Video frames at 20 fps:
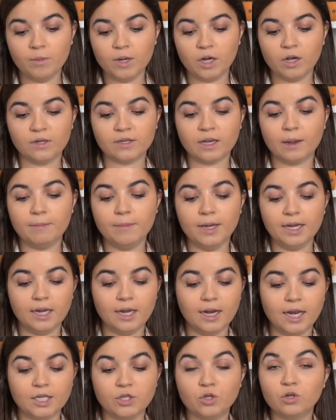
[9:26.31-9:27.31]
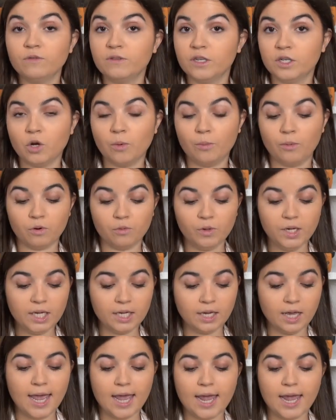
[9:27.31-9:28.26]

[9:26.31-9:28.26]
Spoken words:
because I'm making like 2 videos per week.